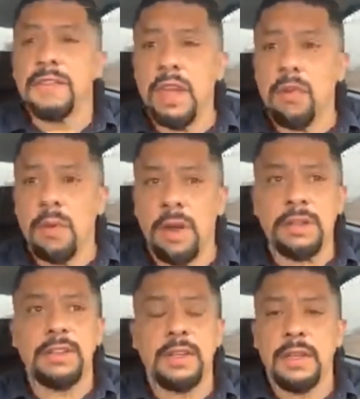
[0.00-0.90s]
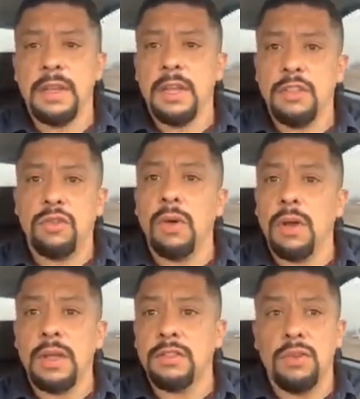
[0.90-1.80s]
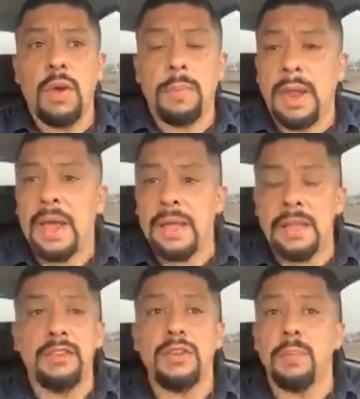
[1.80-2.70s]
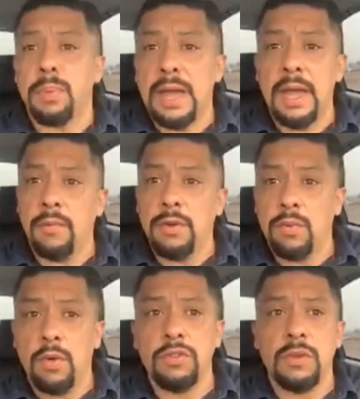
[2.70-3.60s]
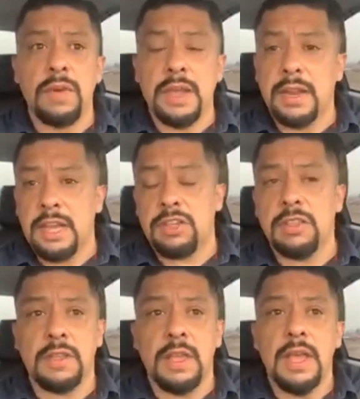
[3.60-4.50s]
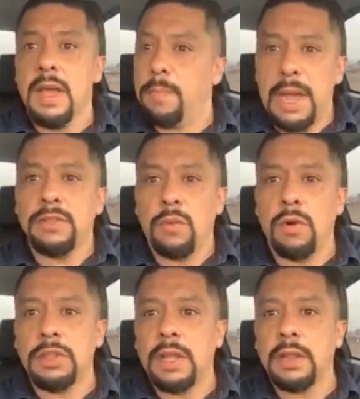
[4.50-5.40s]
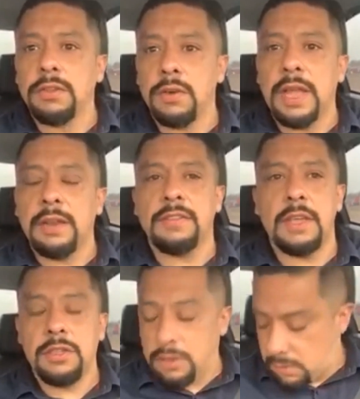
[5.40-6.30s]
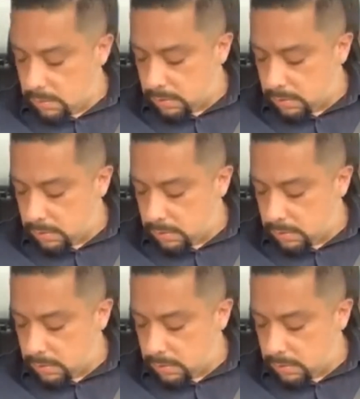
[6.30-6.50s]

does not want to apply and to comply with rules and regulations by the World Health Organization.